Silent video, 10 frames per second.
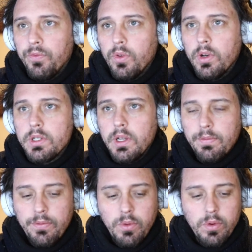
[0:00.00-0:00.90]
we're going to say
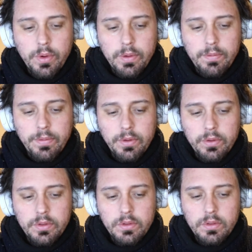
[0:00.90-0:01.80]
4 at
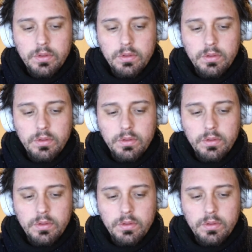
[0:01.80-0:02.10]
first.